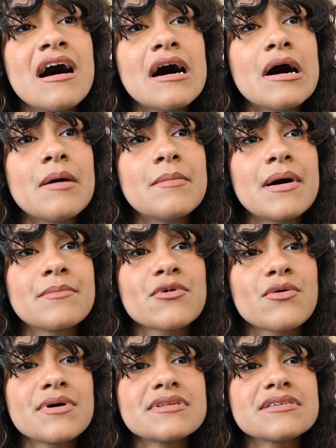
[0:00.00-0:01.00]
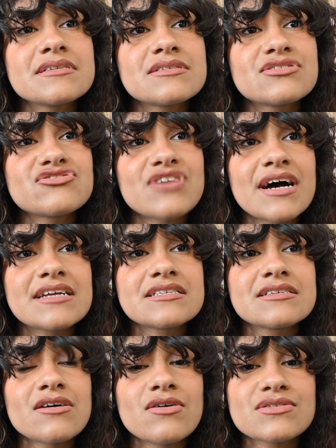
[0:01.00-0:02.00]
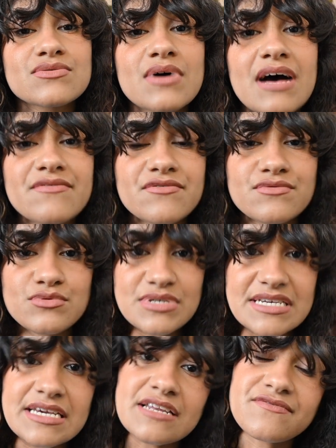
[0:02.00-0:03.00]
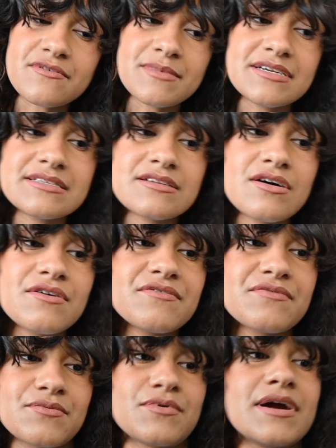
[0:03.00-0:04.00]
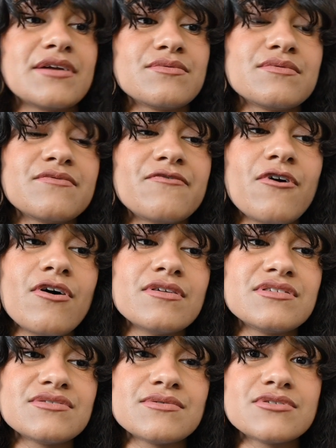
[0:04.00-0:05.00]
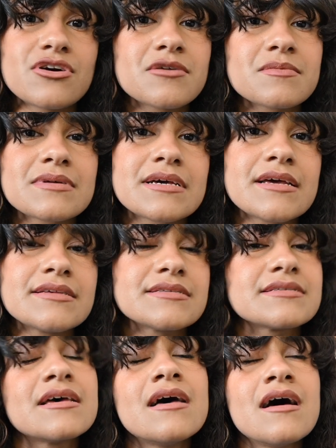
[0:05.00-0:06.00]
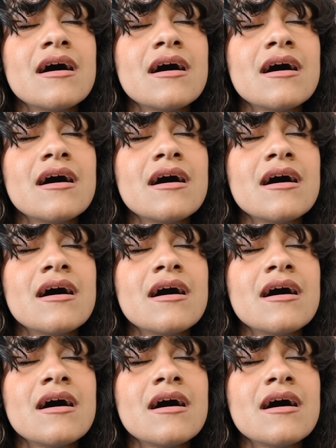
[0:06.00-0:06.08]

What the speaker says: I'm going to try to also have a routine for myself where I don't fall into a dark place.